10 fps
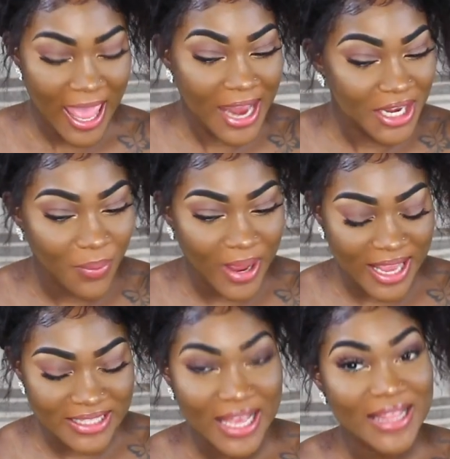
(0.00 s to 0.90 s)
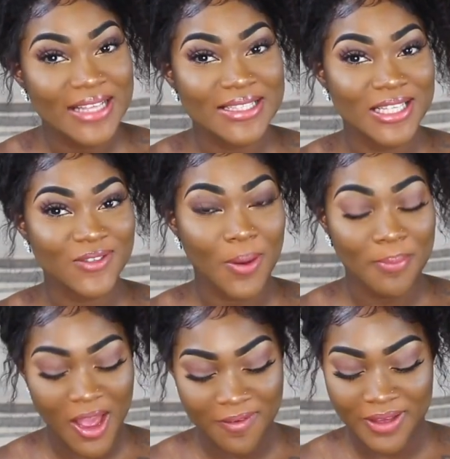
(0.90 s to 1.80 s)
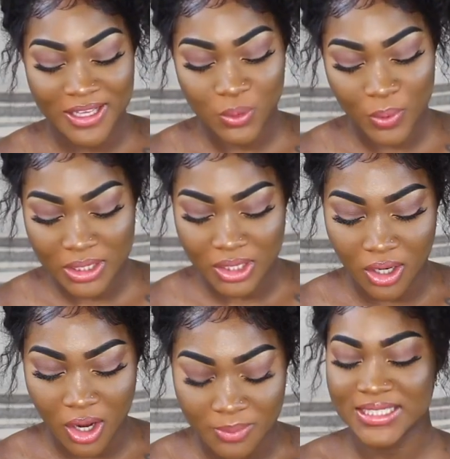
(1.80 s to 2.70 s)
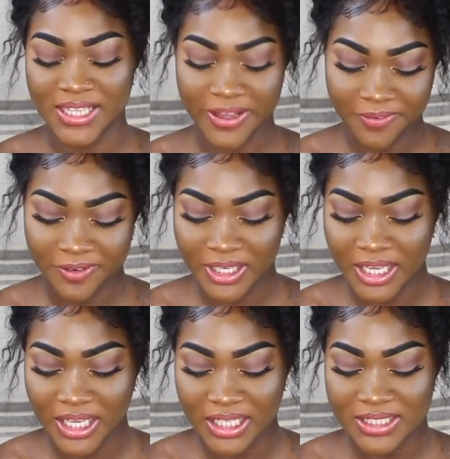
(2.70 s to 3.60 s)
Anyways, this is from MyFirstWig.com. Tiffany.